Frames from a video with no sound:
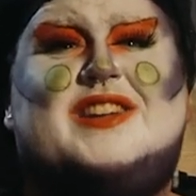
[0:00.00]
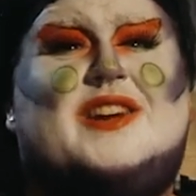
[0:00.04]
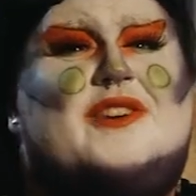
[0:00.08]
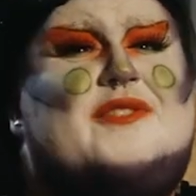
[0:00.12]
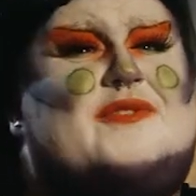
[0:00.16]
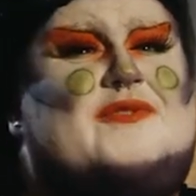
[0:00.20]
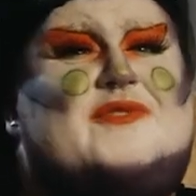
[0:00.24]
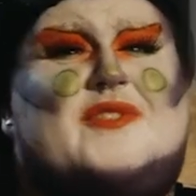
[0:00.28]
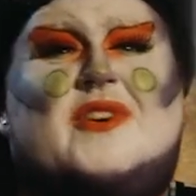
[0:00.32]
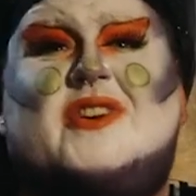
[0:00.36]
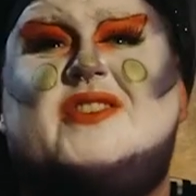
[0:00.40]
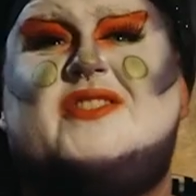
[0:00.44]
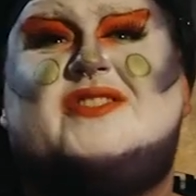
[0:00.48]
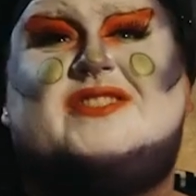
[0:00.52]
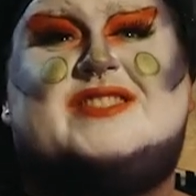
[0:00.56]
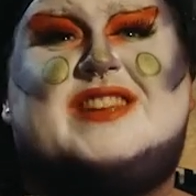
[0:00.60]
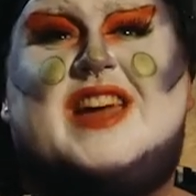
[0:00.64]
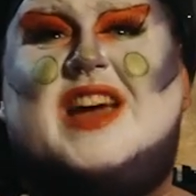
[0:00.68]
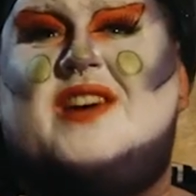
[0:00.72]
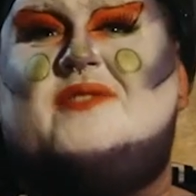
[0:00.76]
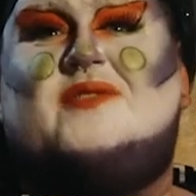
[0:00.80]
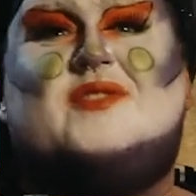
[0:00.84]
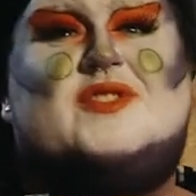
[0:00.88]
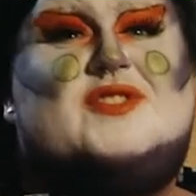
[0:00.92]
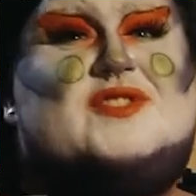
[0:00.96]
Your first
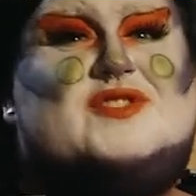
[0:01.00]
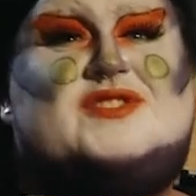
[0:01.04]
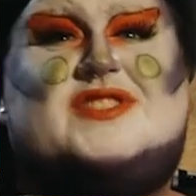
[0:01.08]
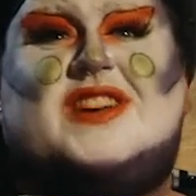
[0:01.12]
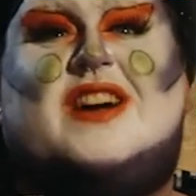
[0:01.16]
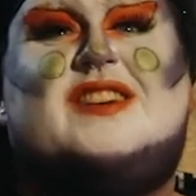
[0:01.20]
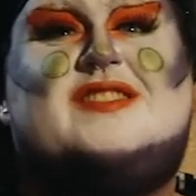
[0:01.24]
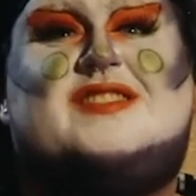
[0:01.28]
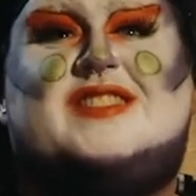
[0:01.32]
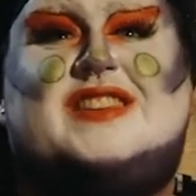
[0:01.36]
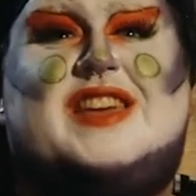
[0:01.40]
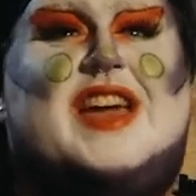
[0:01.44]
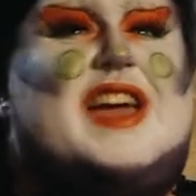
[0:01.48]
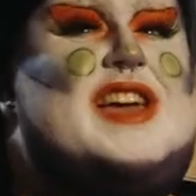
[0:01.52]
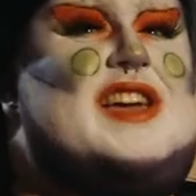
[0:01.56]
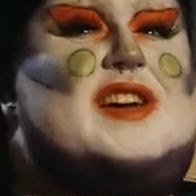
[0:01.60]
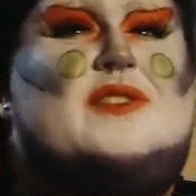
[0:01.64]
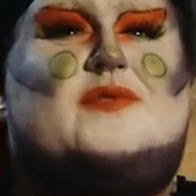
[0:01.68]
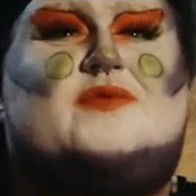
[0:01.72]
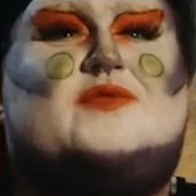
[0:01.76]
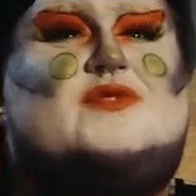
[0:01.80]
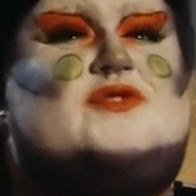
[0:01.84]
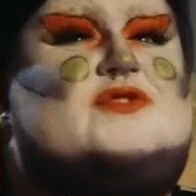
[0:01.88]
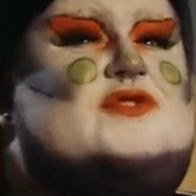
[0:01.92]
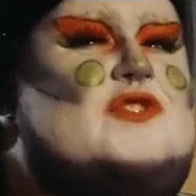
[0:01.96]
ever dossier
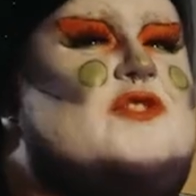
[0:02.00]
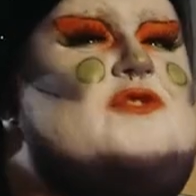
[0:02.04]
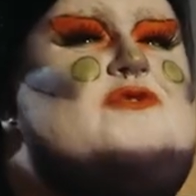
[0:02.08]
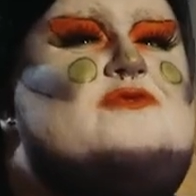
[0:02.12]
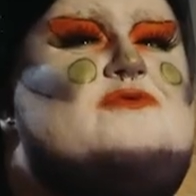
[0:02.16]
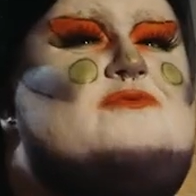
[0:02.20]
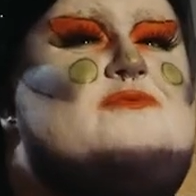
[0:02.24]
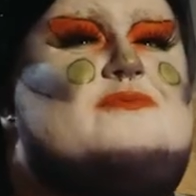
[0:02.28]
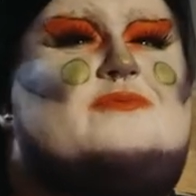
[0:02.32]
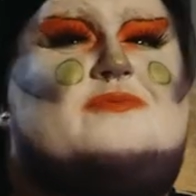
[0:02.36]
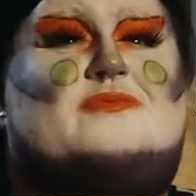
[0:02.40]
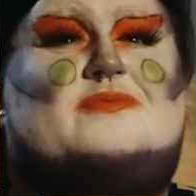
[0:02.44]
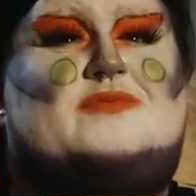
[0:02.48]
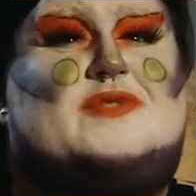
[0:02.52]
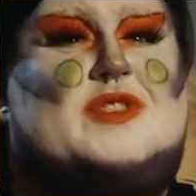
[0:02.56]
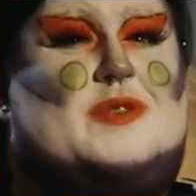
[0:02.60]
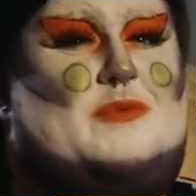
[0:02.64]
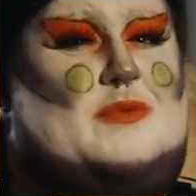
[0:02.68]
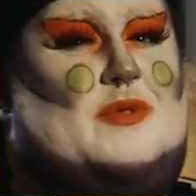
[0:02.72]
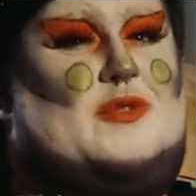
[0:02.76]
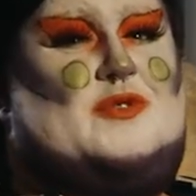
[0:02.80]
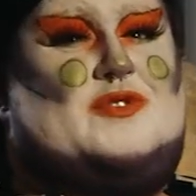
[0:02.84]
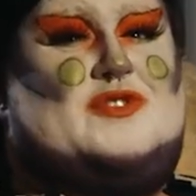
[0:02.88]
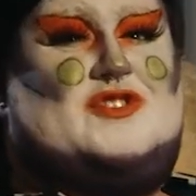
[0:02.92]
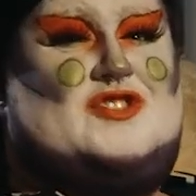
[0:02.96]
of doom!" they
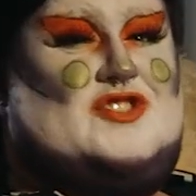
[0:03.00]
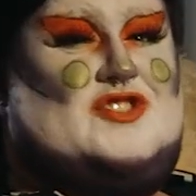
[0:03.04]
both